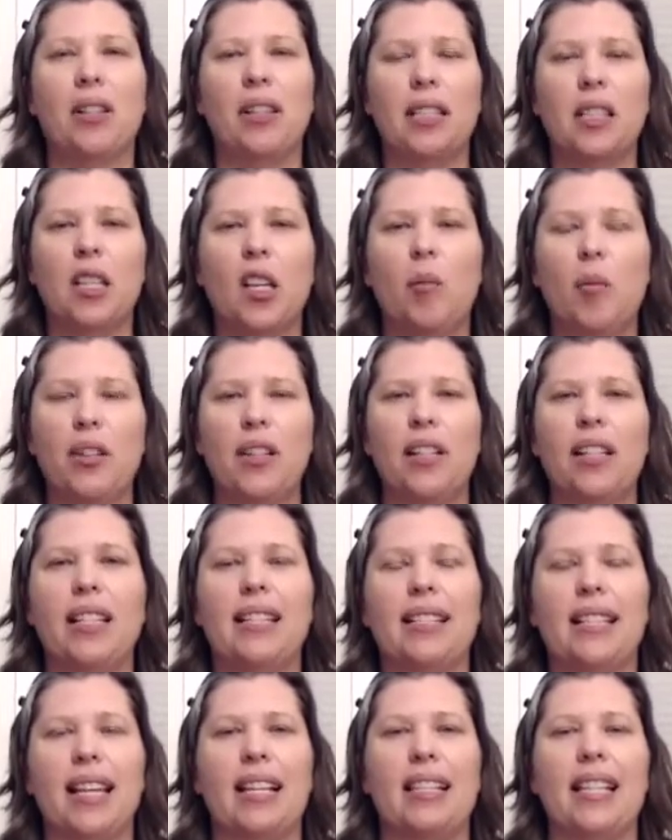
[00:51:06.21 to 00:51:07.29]
This community
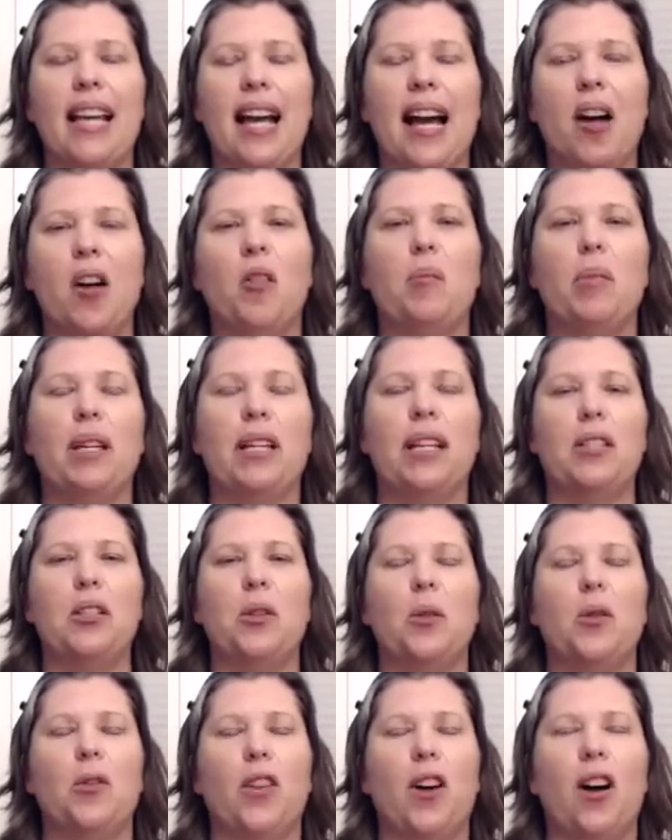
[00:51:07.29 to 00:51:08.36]
stands out because
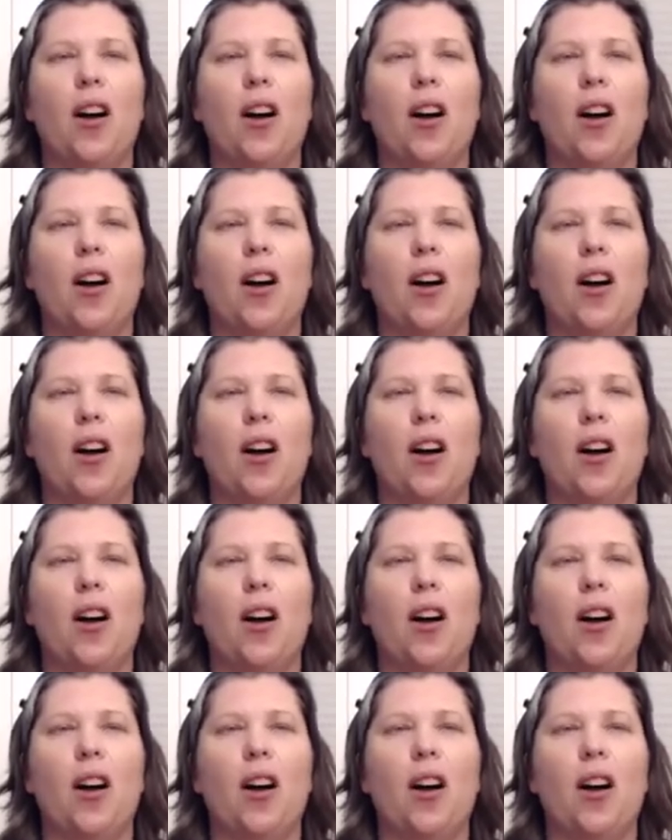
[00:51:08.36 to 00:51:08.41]
you have